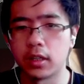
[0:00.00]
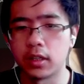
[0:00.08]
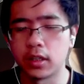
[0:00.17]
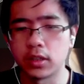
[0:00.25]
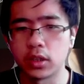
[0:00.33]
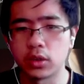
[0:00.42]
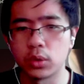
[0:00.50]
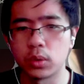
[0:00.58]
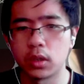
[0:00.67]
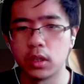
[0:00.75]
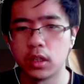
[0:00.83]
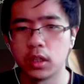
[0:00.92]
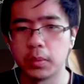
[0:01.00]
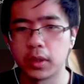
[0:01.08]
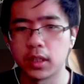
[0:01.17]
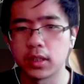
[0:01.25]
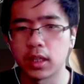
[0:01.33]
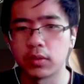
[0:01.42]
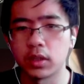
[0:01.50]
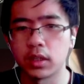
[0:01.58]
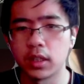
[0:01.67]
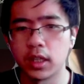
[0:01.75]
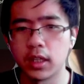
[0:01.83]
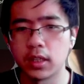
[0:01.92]
it's not so clear, because after
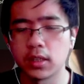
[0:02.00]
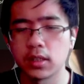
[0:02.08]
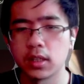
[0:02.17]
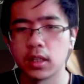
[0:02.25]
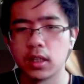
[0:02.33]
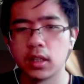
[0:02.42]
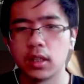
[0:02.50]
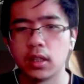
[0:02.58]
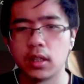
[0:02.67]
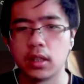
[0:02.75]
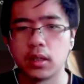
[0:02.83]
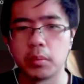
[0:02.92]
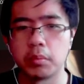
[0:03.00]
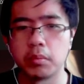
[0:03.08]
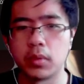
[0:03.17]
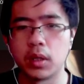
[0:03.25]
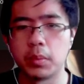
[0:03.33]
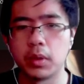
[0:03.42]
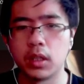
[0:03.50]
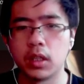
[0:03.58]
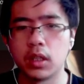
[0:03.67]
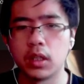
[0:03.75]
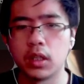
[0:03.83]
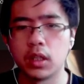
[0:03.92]
takes,
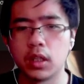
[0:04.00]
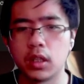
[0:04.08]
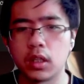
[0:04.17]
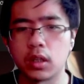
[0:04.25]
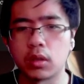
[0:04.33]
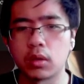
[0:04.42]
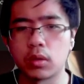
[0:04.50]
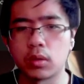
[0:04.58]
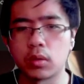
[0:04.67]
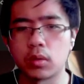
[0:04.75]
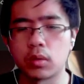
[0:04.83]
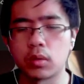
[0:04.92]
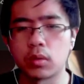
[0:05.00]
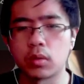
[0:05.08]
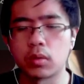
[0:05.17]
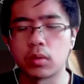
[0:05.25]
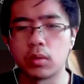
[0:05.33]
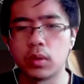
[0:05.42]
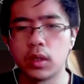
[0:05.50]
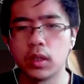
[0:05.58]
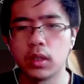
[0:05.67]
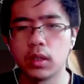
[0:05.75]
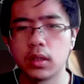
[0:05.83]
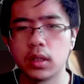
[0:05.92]
maybe
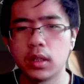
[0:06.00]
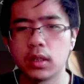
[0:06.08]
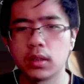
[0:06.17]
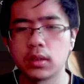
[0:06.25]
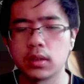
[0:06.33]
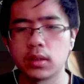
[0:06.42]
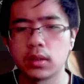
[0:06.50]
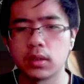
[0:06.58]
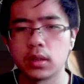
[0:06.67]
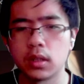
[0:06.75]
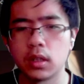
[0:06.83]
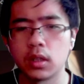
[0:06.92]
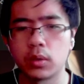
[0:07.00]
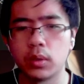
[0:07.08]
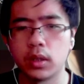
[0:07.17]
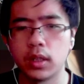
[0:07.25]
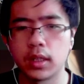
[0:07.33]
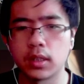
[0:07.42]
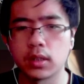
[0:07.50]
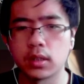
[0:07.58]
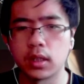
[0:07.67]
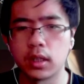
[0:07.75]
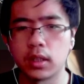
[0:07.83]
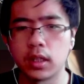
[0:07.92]
queen takes,
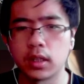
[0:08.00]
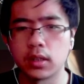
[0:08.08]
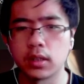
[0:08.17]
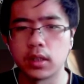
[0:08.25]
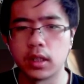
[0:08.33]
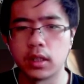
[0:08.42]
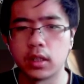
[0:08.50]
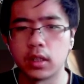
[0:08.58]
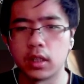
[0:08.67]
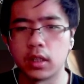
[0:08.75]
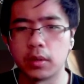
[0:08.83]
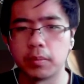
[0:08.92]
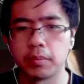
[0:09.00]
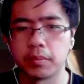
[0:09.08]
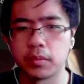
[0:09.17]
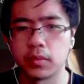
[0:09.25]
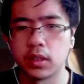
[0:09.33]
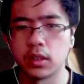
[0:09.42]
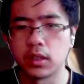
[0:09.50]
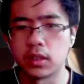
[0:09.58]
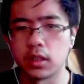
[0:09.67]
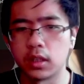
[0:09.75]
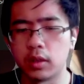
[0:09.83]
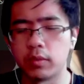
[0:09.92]
knight takes, then this is
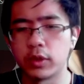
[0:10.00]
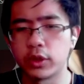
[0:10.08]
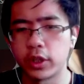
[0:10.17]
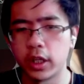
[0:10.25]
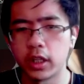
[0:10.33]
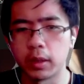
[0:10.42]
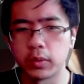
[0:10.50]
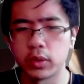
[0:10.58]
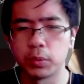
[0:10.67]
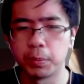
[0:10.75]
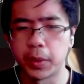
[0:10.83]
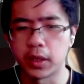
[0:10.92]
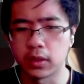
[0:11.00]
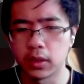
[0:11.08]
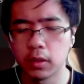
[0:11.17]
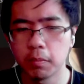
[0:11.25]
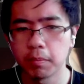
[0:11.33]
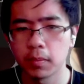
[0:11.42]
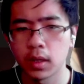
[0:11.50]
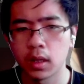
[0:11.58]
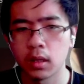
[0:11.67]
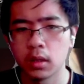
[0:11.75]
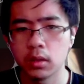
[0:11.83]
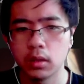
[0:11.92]
an even trade. I'm still better,
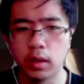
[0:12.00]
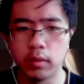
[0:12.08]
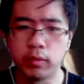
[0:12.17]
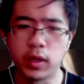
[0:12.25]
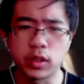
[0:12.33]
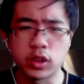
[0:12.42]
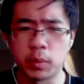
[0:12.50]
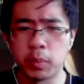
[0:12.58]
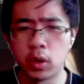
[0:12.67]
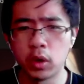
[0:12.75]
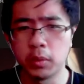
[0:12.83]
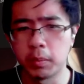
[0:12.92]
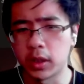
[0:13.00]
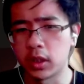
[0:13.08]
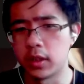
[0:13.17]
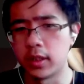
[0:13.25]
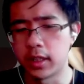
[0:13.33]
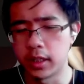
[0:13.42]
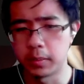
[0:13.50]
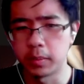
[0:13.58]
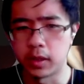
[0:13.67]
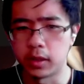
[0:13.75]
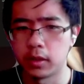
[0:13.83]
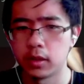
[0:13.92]
extra pawn, better knight,
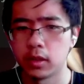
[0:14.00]
but